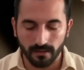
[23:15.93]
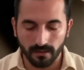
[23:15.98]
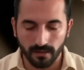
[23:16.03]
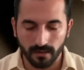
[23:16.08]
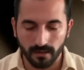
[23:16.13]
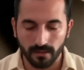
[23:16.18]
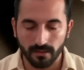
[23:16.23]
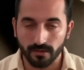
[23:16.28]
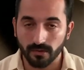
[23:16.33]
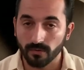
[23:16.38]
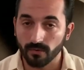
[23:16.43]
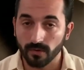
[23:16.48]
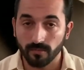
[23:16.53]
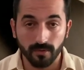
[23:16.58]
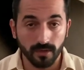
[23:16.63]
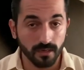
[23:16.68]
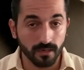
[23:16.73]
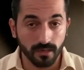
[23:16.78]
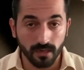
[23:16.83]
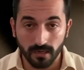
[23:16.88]
other
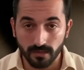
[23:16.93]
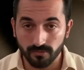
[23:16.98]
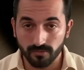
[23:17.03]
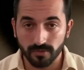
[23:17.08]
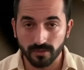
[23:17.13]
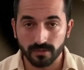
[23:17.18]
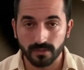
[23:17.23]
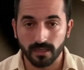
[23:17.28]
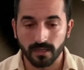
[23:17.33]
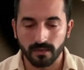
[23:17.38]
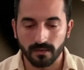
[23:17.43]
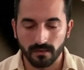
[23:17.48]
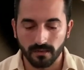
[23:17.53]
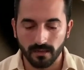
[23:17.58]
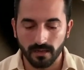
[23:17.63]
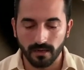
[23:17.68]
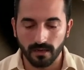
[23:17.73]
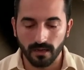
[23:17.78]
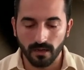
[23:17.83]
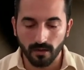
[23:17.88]
Caribbean countries
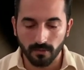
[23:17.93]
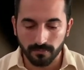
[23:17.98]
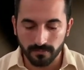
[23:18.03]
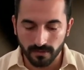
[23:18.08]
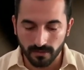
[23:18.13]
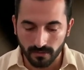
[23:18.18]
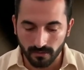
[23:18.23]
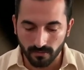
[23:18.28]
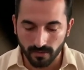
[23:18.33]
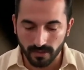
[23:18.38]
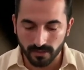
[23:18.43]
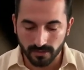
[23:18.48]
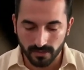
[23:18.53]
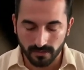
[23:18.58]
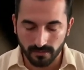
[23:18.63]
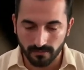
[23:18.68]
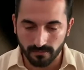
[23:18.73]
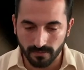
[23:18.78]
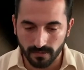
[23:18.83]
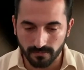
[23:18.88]
that helped in the creation
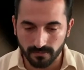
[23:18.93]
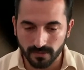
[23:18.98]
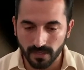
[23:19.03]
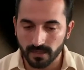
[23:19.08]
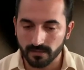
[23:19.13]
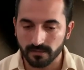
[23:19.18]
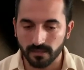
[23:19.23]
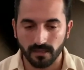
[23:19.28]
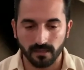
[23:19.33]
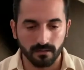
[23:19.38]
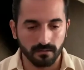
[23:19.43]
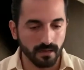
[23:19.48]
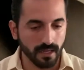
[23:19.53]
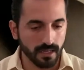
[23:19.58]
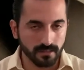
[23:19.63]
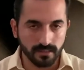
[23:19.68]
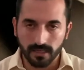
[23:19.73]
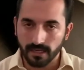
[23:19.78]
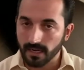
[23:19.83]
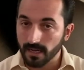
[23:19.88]
of salsa.
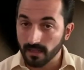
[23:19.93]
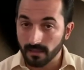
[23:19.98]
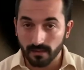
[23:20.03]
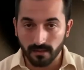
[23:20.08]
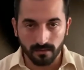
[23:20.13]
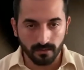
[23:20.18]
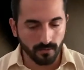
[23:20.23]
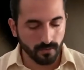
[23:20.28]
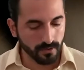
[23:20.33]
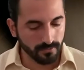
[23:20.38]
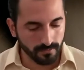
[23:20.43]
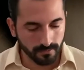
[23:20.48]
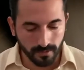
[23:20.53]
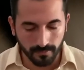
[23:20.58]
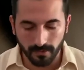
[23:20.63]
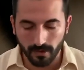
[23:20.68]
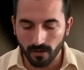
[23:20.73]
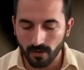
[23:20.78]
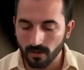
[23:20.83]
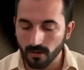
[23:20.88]
Not taking anything away from them
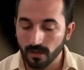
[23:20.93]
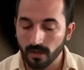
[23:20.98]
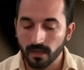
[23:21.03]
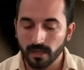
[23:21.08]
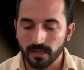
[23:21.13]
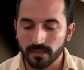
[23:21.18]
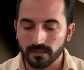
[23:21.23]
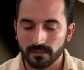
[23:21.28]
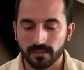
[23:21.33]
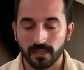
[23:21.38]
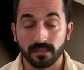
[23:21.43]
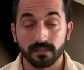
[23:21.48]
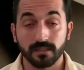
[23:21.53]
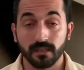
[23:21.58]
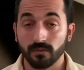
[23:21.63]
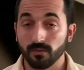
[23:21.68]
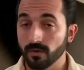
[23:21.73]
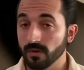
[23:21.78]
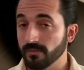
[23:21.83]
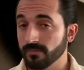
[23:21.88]
at all. Salsa
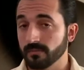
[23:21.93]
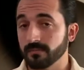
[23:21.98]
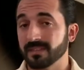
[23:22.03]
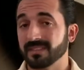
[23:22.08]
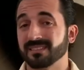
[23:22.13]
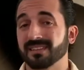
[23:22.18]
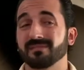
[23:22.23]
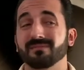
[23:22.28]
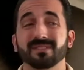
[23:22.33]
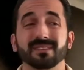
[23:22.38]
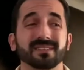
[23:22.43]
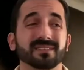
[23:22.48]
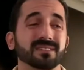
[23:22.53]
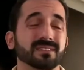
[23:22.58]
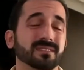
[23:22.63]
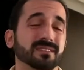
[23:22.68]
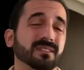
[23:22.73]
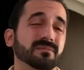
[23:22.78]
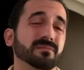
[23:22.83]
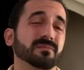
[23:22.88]
dura from the 70s
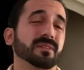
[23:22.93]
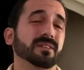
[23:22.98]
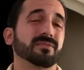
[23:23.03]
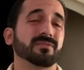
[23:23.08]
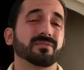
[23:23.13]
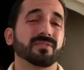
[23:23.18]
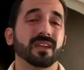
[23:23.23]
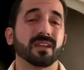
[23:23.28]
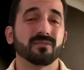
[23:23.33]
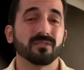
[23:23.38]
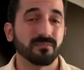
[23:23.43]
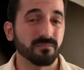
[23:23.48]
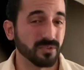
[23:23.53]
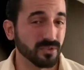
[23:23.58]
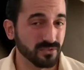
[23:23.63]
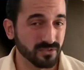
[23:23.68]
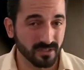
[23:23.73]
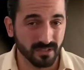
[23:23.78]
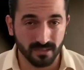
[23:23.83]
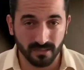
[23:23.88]
is some of my favorite
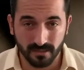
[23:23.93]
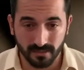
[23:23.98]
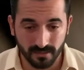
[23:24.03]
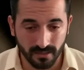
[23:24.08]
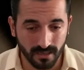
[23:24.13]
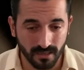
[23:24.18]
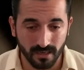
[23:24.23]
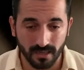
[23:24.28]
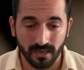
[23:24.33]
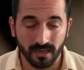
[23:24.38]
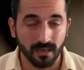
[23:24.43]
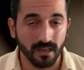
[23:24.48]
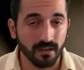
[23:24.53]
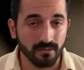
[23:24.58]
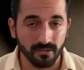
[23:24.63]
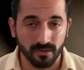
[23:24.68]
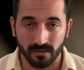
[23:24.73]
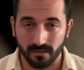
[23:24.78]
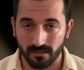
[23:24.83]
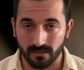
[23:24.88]
music. I love
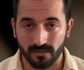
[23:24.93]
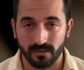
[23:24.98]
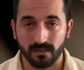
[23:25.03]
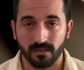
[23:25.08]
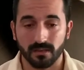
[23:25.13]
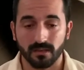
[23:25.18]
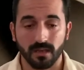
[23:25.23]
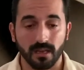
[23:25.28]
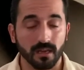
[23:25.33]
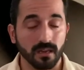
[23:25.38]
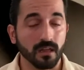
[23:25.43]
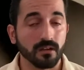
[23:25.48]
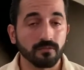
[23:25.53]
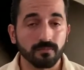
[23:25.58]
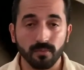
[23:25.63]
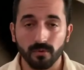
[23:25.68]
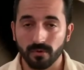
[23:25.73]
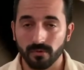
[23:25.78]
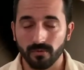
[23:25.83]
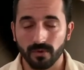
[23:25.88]
it, and I
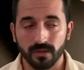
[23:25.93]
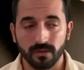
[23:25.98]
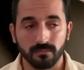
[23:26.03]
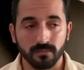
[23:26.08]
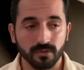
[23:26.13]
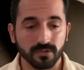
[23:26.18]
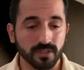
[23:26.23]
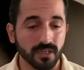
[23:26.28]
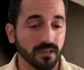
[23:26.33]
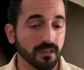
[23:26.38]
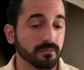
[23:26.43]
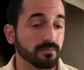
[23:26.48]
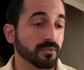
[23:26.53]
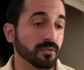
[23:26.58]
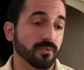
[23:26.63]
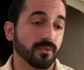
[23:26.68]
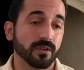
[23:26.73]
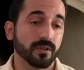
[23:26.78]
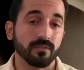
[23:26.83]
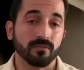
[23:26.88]
love Puerto Rican music. I love
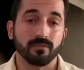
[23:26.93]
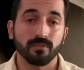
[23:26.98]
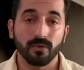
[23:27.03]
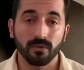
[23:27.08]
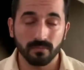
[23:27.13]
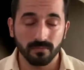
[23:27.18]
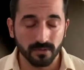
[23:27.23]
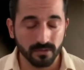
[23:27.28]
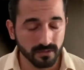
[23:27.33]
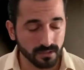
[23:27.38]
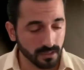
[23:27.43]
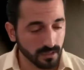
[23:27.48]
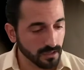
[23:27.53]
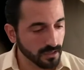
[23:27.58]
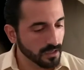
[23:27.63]
Puerto Rican folk music,